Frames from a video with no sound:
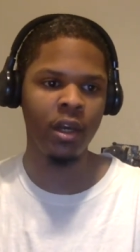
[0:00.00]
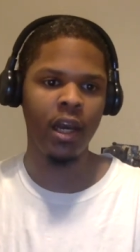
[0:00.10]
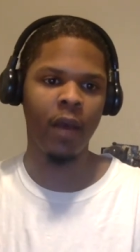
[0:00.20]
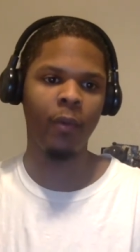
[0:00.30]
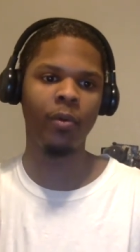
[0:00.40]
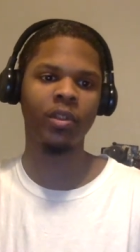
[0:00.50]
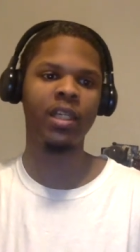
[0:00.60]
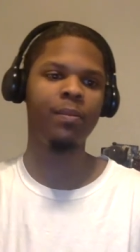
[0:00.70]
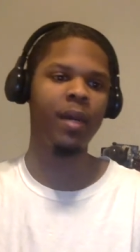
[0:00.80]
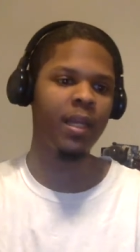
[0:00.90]
And we will
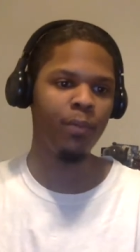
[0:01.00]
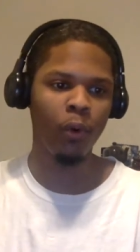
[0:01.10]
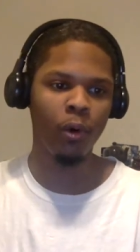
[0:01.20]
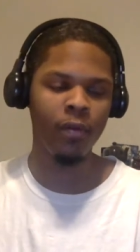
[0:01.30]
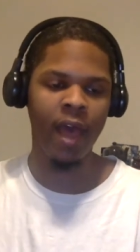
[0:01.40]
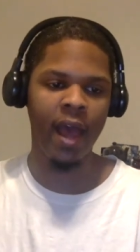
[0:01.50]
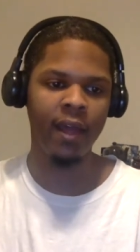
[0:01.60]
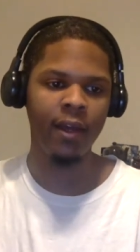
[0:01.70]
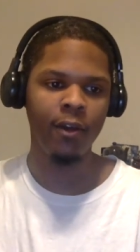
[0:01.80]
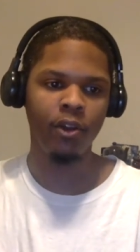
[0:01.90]
see many more of that
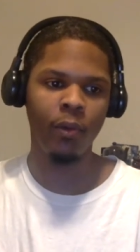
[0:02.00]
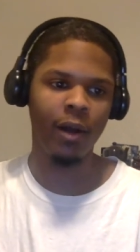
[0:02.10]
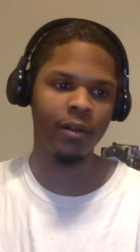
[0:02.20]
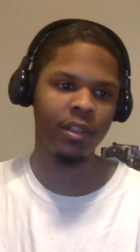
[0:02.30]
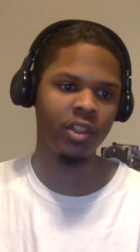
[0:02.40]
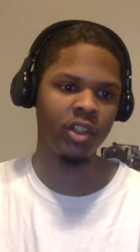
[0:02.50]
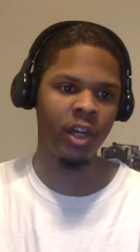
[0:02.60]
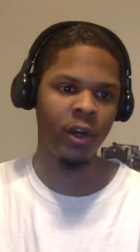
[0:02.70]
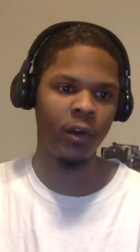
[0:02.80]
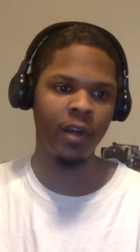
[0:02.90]
throughout this
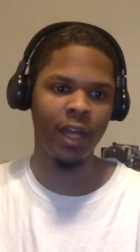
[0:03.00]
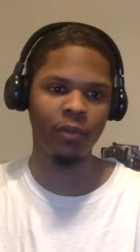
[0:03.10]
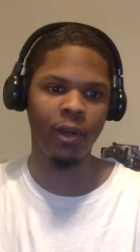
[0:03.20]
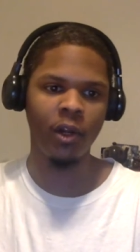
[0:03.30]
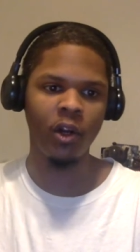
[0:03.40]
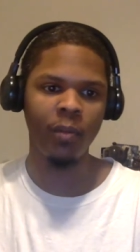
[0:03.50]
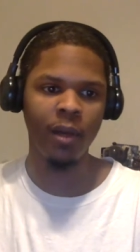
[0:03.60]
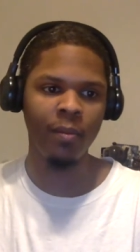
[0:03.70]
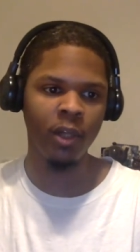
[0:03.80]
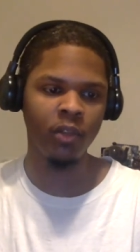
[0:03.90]
year. And that's why they're going to be a
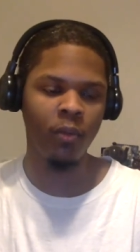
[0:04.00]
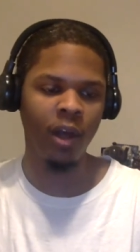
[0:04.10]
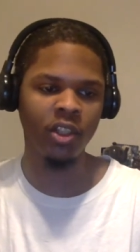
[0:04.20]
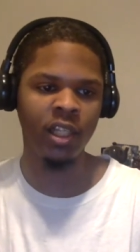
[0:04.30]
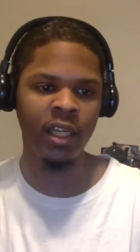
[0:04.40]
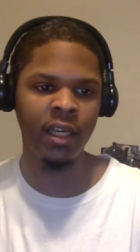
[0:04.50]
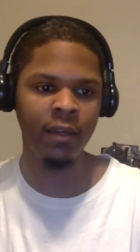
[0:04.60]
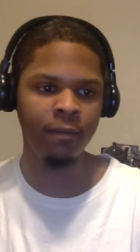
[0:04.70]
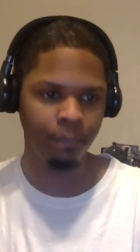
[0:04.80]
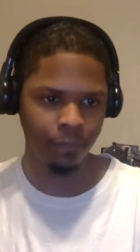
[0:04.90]
must watch
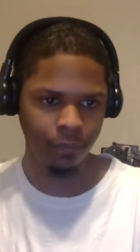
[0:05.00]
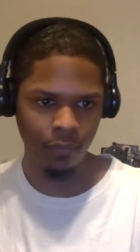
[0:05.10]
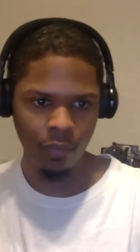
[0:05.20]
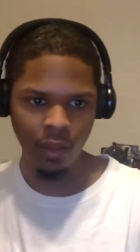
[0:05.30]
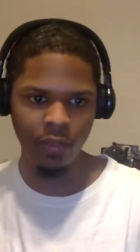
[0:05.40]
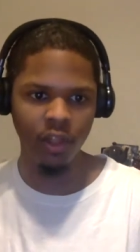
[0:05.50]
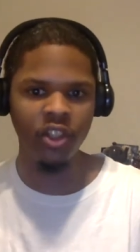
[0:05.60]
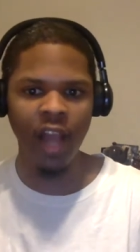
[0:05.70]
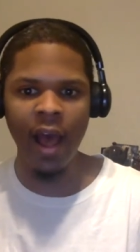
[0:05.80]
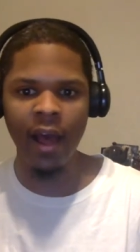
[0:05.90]
team. The
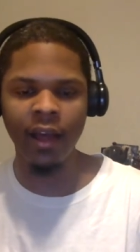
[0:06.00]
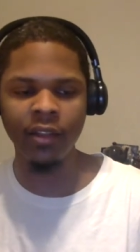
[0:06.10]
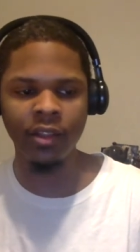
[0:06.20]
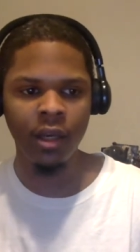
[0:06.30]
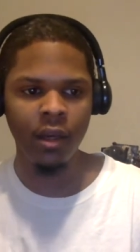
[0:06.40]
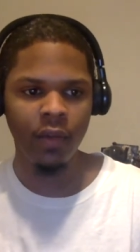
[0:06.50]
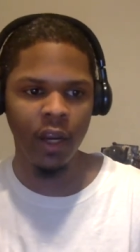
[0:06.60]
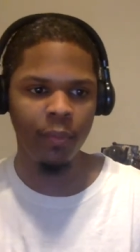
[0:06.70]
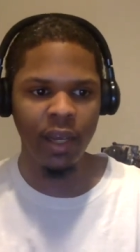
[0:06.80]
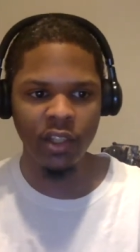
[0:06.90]
Jazz,
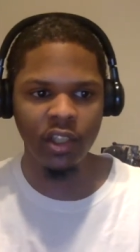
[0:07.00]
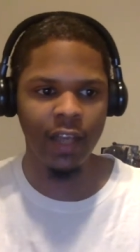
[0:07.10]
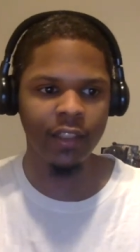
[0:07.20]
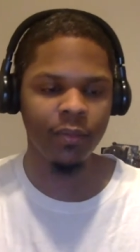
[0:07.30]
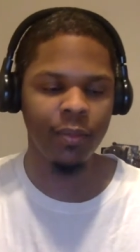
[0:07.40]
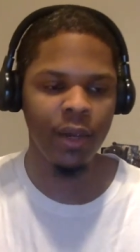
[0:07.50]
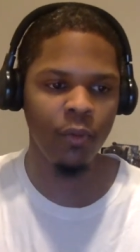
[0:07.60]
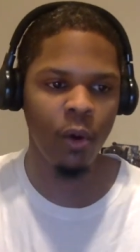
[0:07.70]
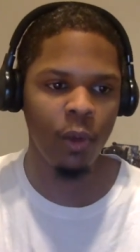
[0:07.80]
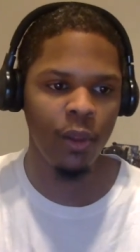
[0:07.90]
their bench hasn't been
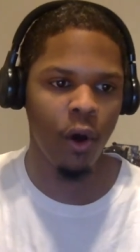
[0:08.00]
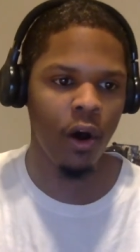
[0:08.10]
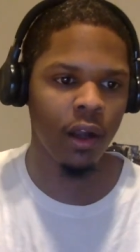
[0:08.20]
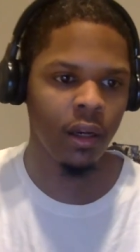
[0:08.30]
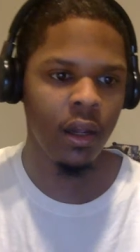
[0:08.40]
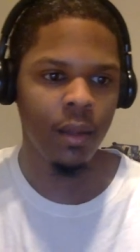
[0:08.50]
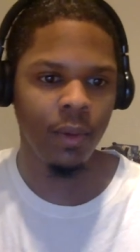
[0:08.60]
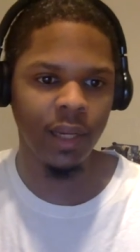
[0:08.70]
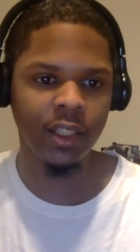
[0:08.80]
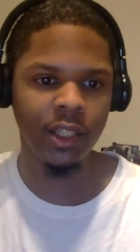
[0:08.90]
what we thought,
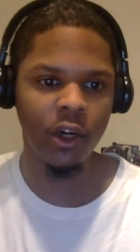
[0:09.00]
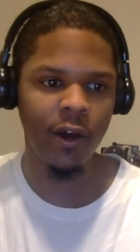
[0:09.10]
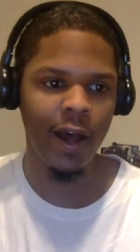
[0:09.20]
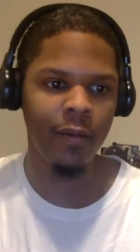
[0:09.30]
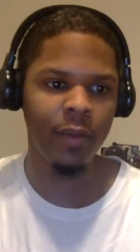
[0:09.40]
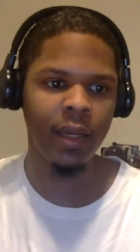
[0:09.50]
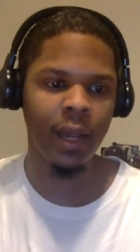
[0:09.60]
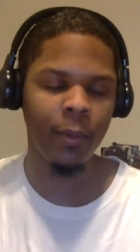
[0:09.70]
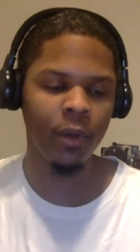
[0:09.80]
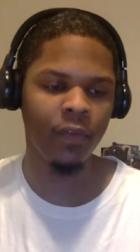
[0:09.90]
but they still have been
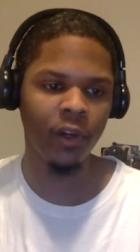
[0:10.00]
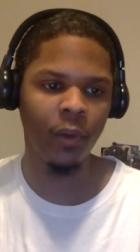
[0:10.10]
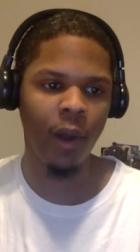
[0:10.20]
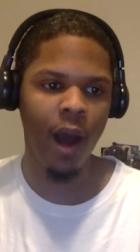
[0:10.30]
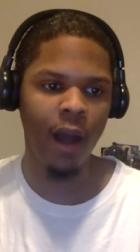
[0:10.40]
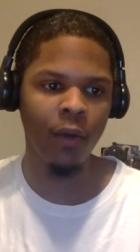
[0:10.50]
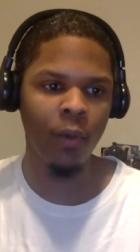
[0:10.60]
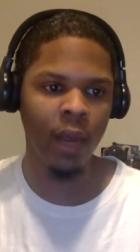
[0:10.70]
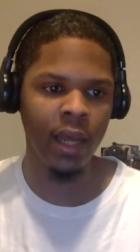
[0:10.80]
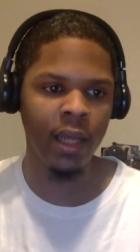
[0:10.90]
able to figure out how to
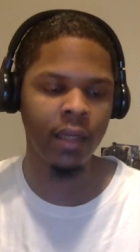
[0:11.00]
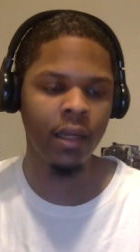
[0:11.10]
win.